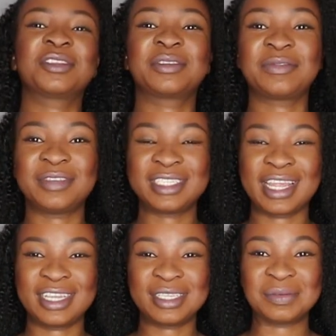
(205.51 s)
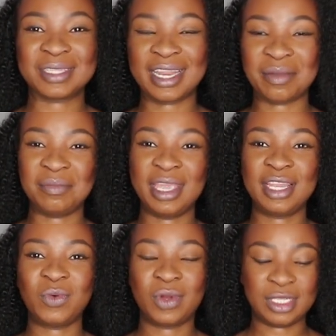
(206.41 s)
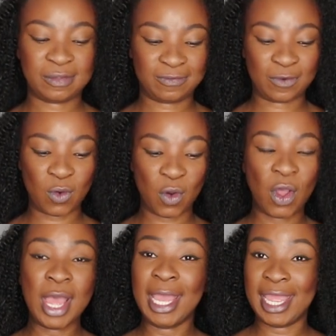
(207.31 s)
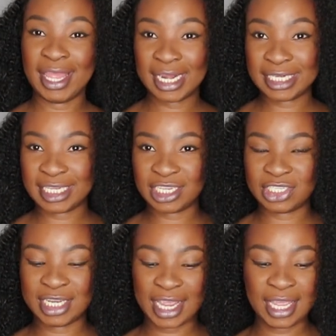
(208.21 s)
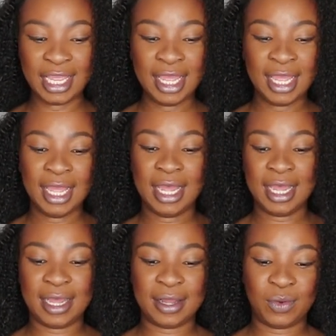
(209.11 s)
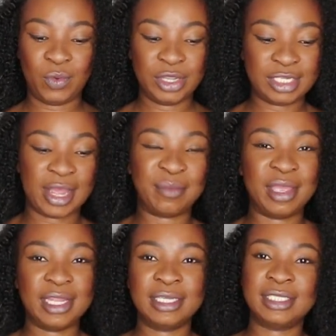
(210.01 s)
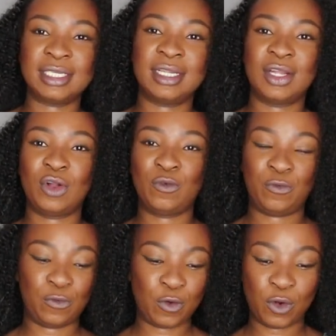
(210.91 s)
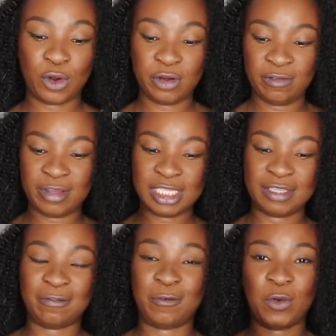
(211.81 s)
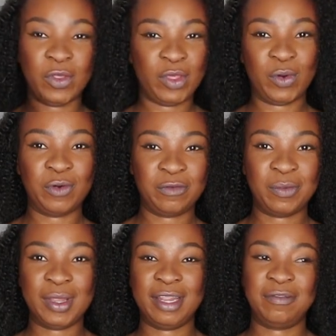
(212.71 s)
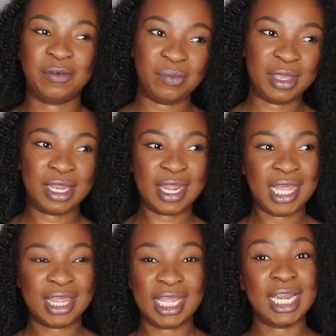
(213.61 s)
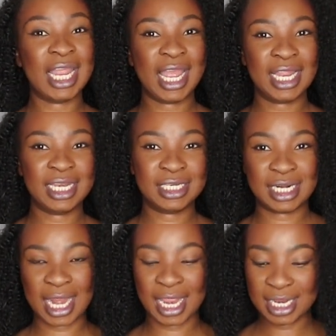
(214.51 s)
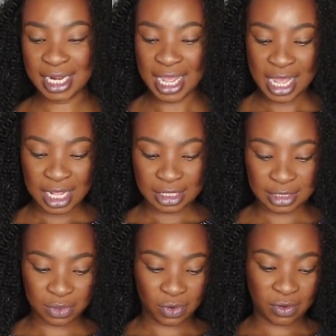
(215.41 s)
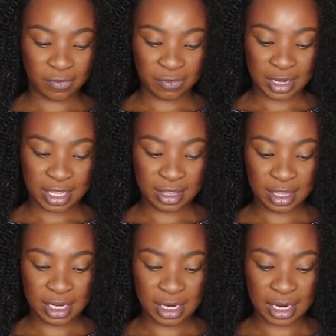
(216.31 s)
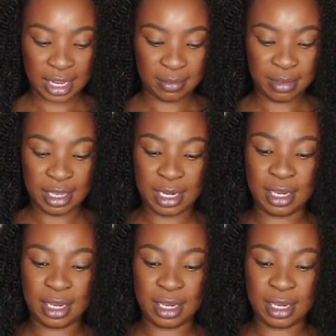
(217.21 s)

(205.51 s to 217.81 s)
so first items that I made was for Heritage Day, which I made for all of us, for the whole family, for me, Nathan, and Rain. So for Nathan, I made